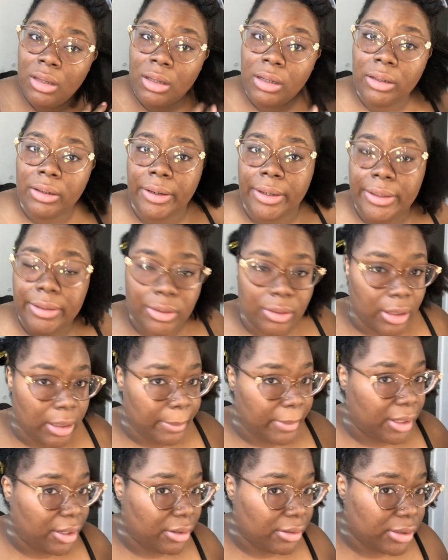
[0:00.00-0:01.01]
All right, so I got
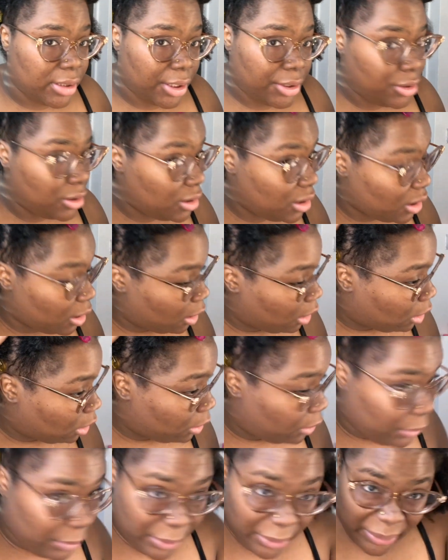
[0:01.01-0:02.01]
my hair sectioned
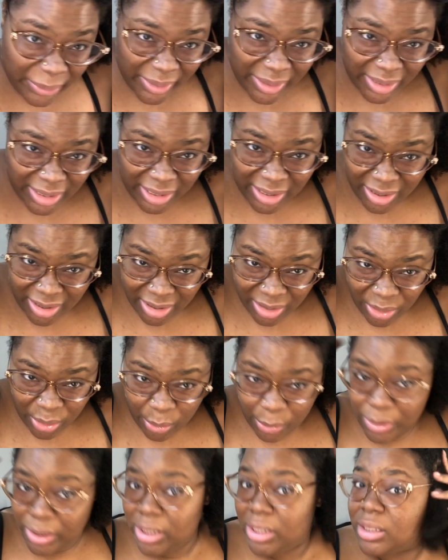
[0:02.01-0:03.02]
off in
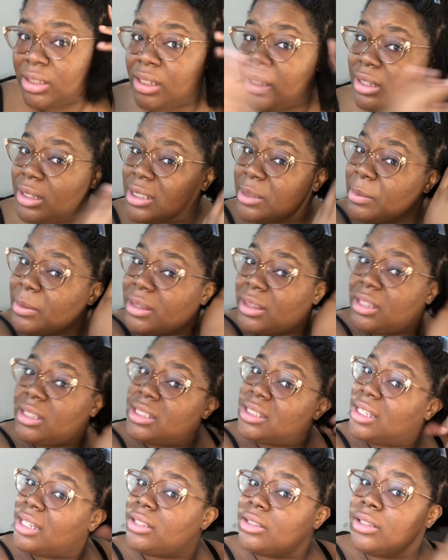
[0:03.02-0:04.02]
threes, and then I split this
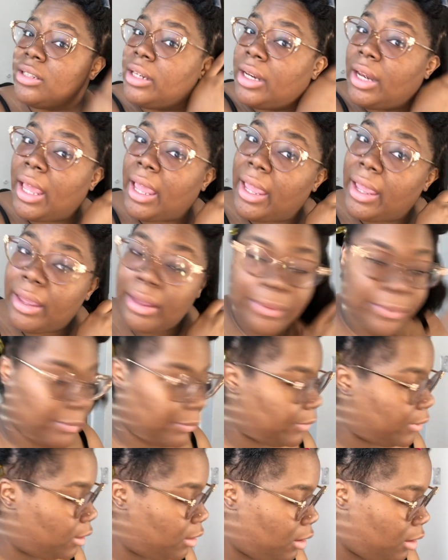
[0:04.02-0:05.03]
section in half.
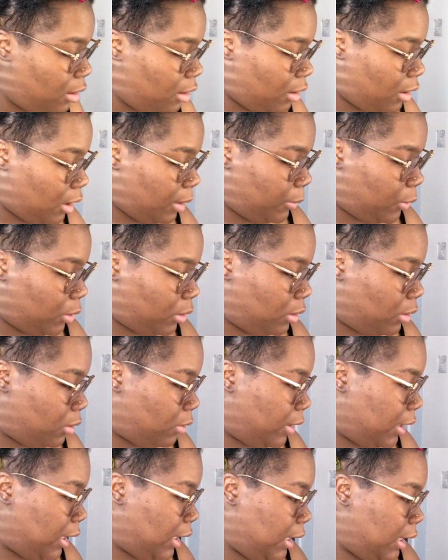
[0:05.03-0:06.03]
I'm gonna go
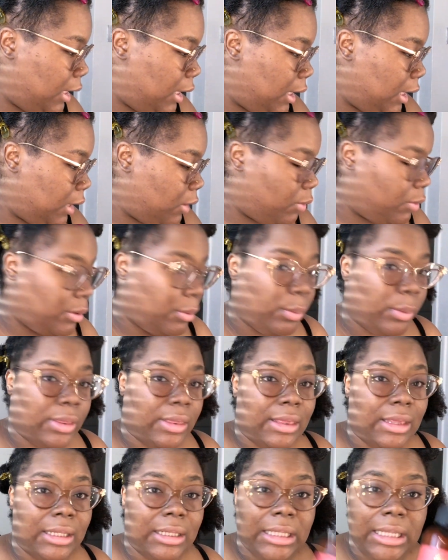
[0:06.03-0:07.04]
ahead and go in with
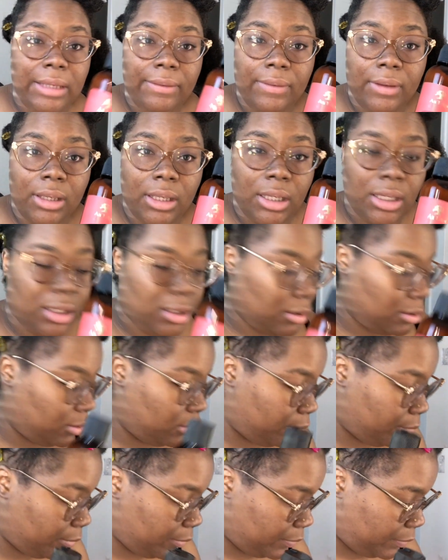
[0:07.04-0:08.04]
the leave-in,
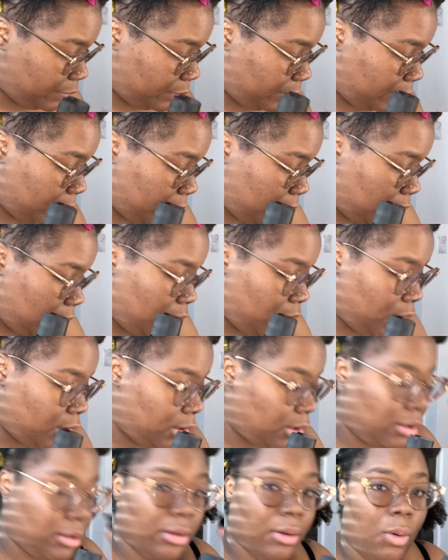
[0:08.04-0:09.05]

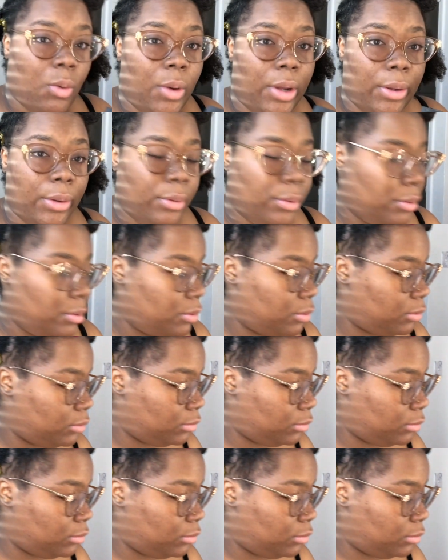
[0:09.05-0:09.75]
the oil,